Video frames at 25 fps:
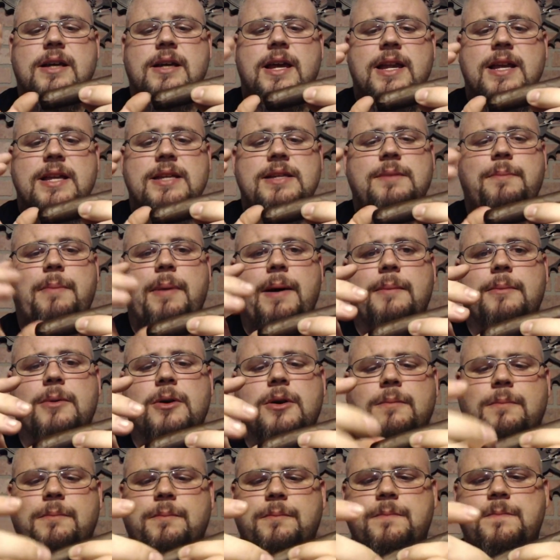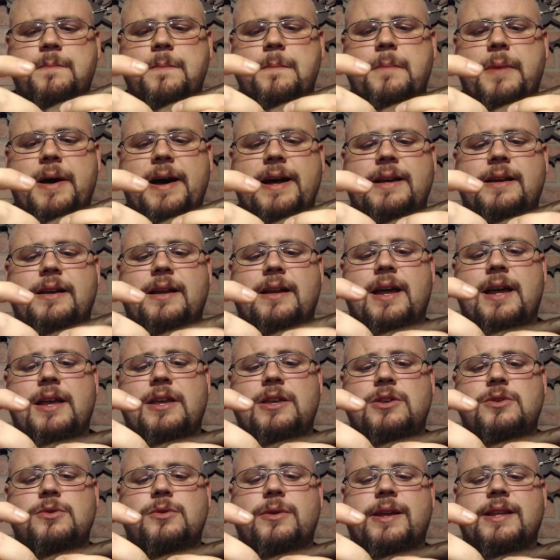It is a bummer, but
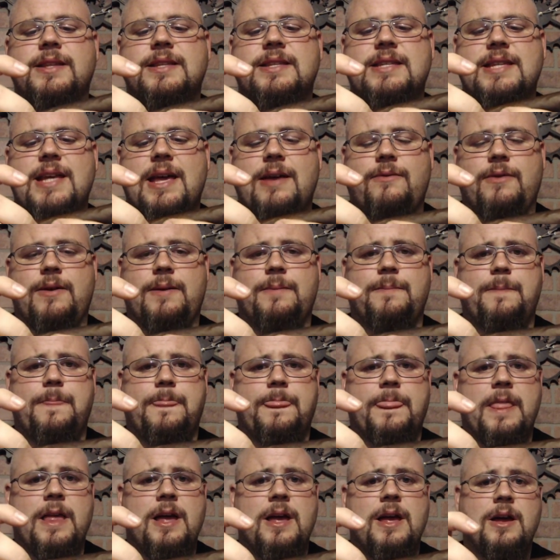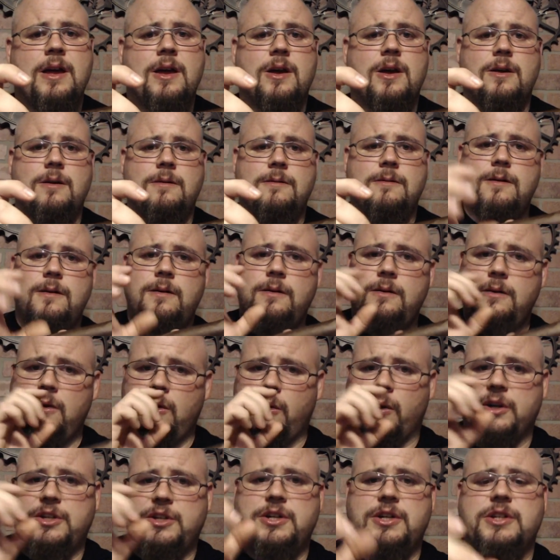you can save it.
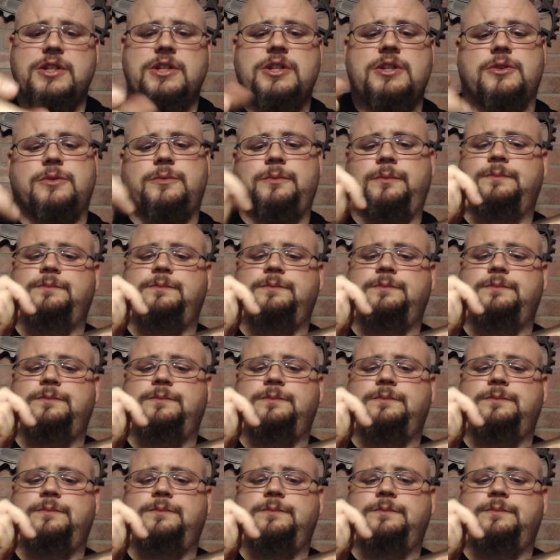What you can do,